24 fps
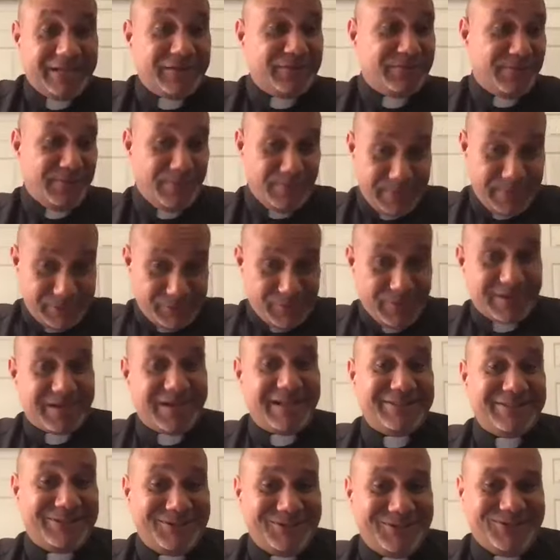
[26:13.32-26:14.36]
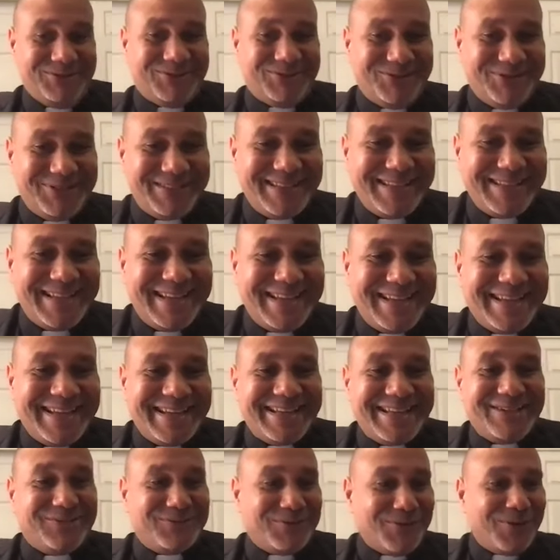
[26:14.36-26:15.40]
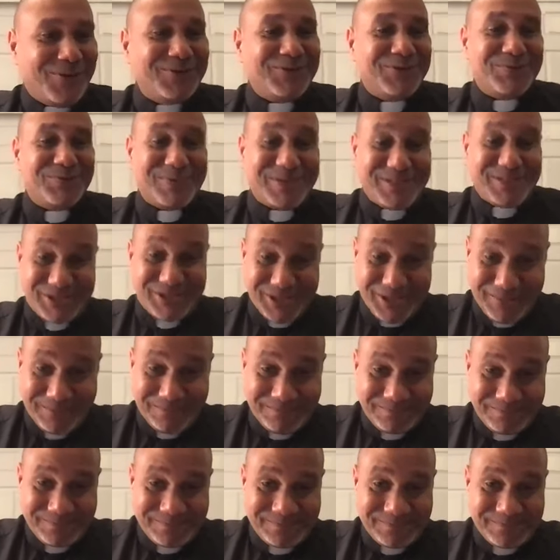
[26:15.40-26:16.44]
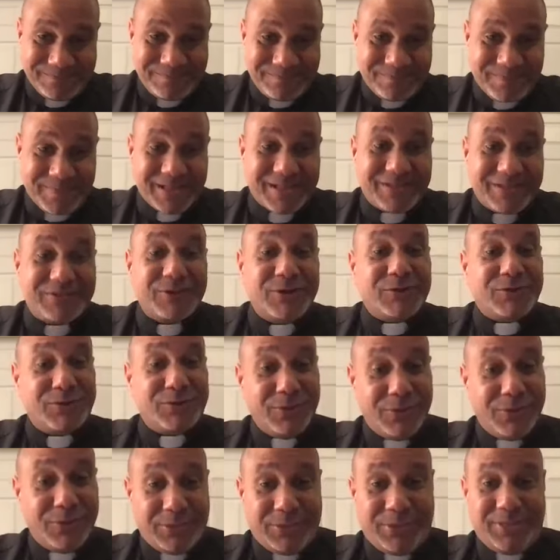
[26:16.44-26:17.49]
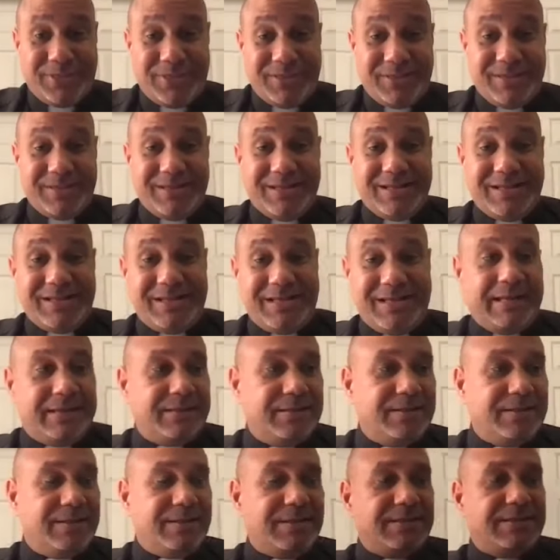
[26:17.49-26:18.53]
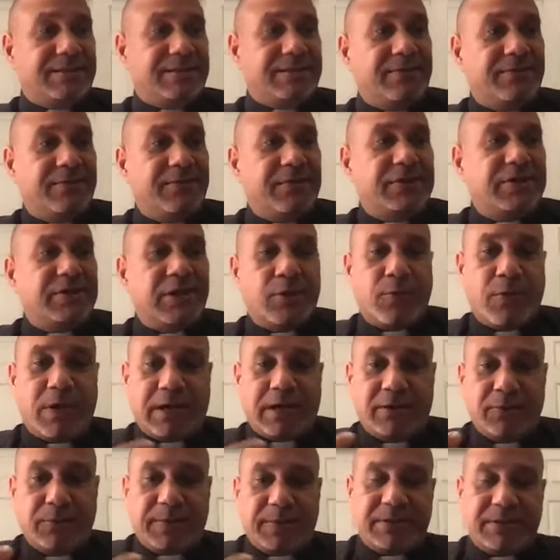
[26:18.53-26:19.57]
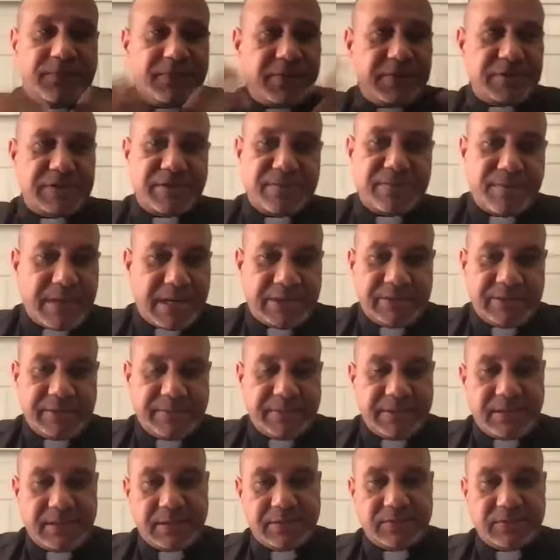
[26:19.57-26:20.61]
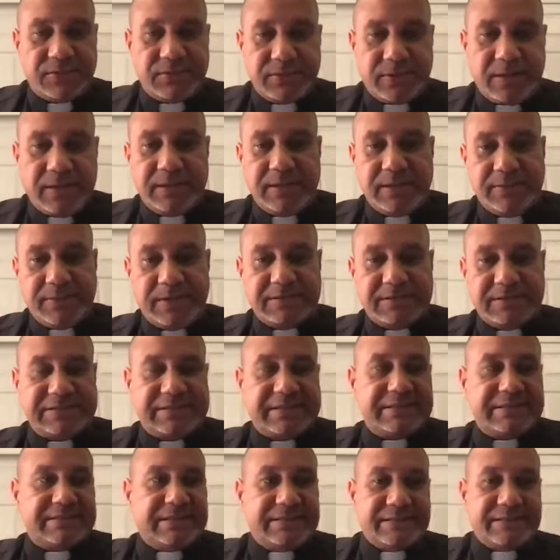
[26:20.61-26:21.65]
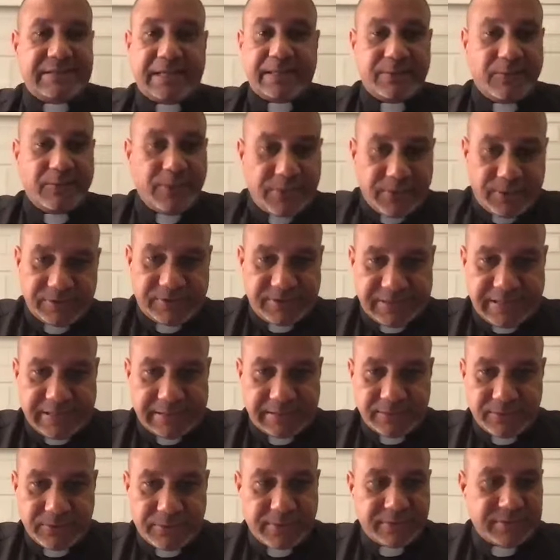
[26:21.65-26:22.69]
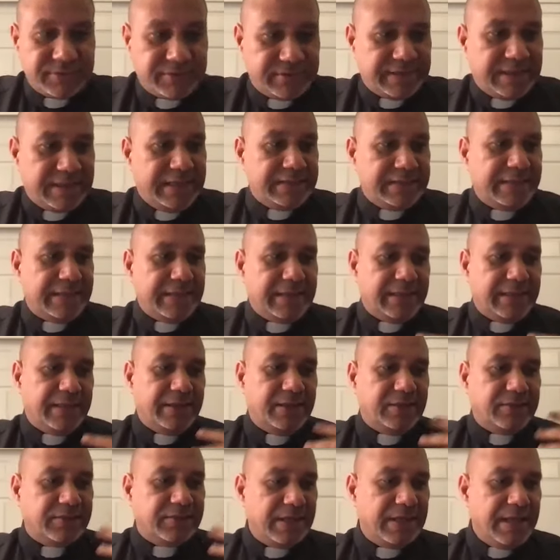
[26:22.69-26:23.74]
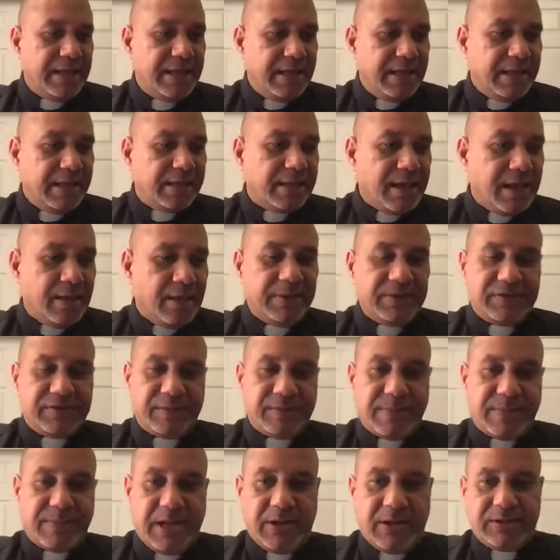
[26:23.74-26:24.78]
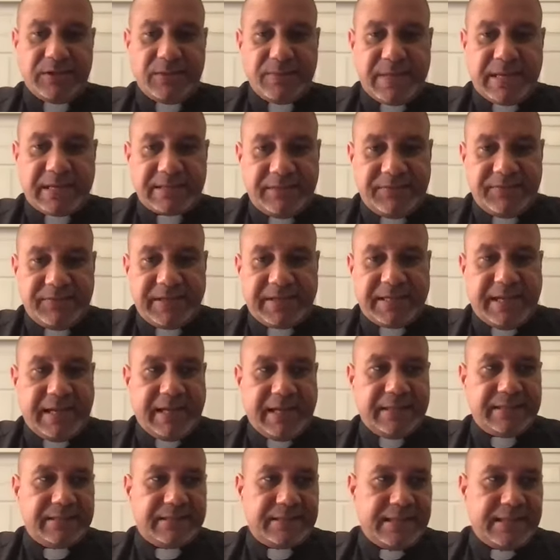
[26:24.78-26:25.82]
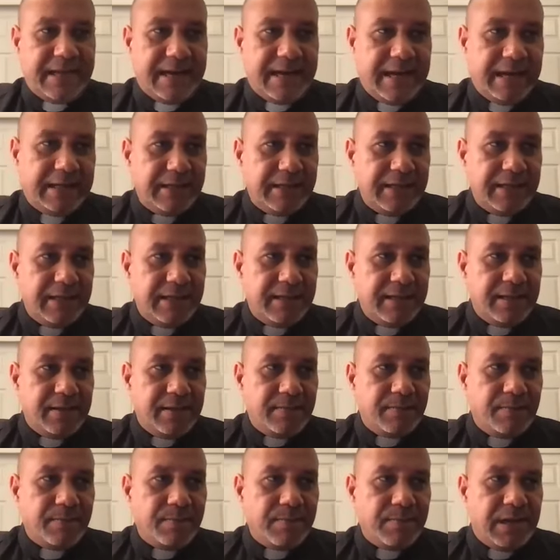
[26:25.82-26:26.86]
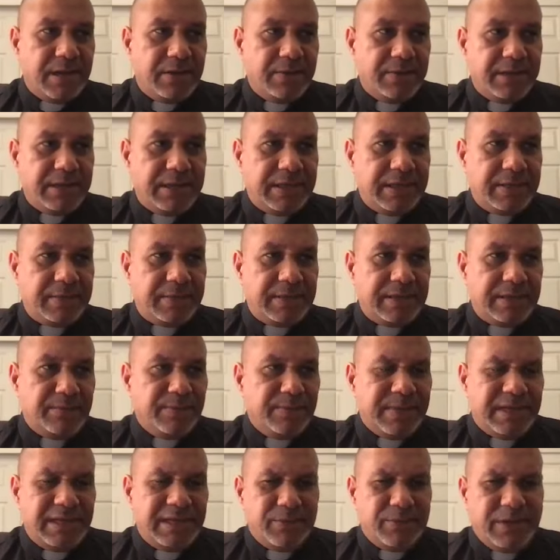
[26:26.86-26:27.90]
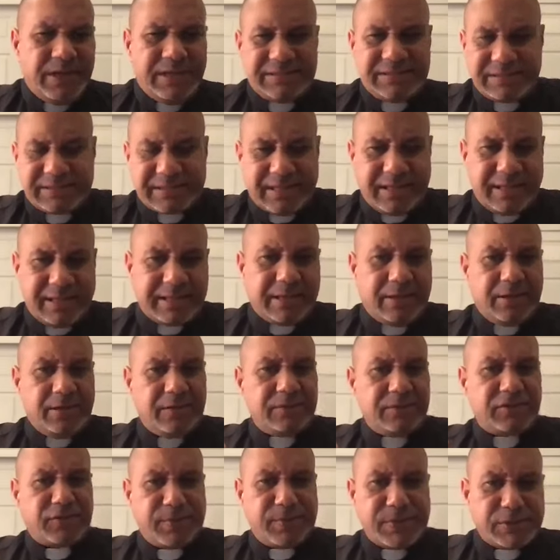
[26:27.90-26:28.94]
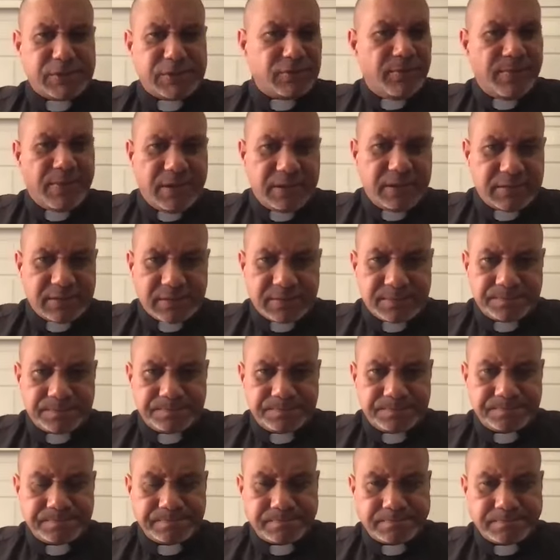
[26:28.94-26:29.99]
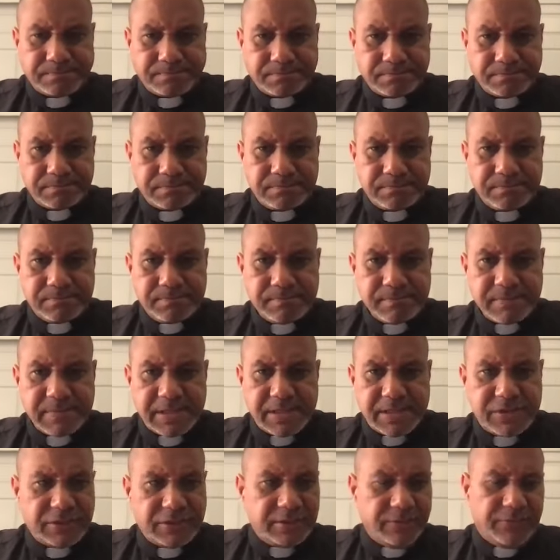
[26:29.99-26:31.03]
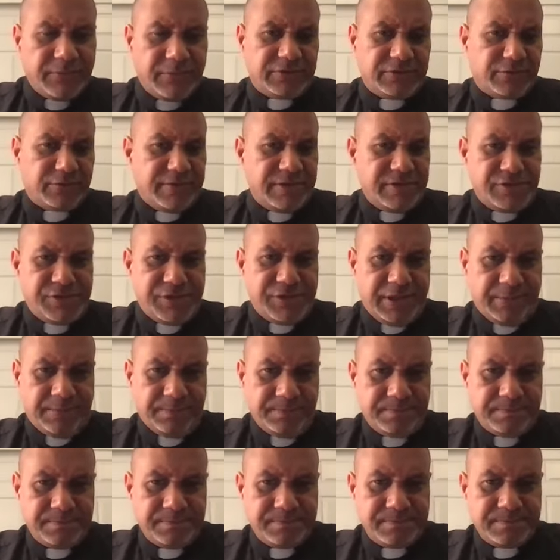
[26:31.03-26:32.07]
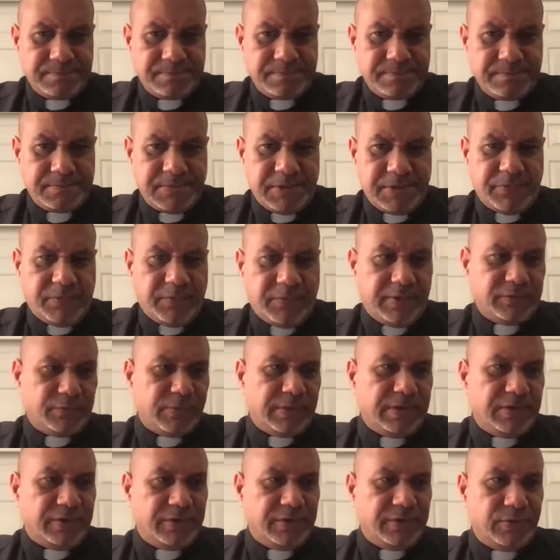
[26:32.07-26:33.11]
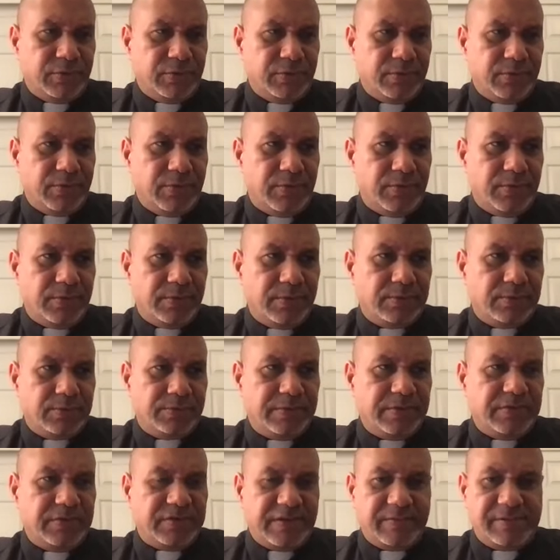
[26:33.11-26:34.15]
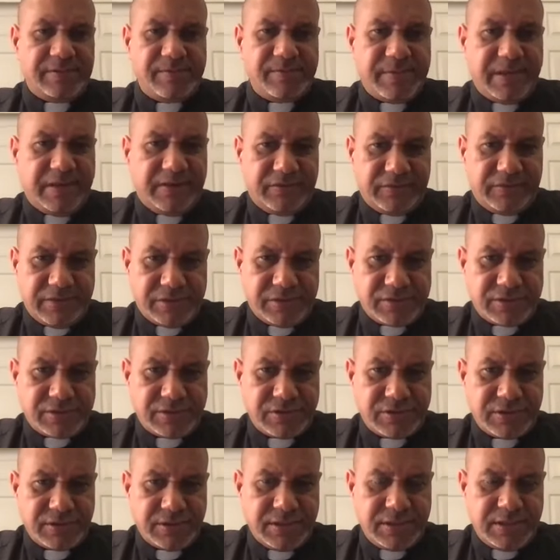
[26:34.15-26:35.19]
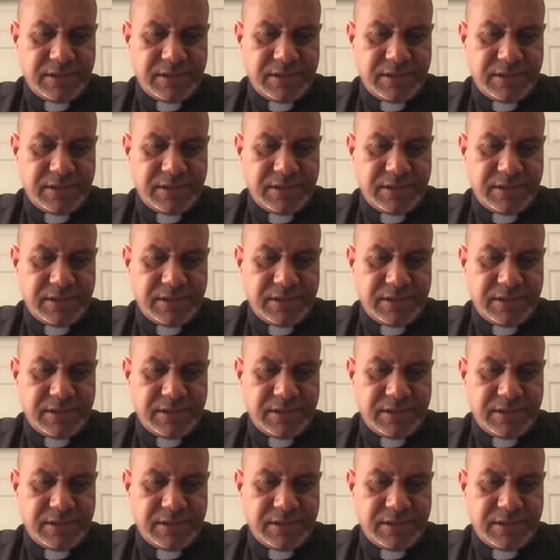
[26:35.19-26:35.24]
he's from Michoacan too. He told the bishop the truth, like the Virgin Guadalupe, the Virgin Mary belongs to all of us in the sense, like Luther said in his comments about the Magnificat, that Mary, in many ways, is kind of like our spiritual mother. He's the first Christian, the first mm-hmm. one to receive the message,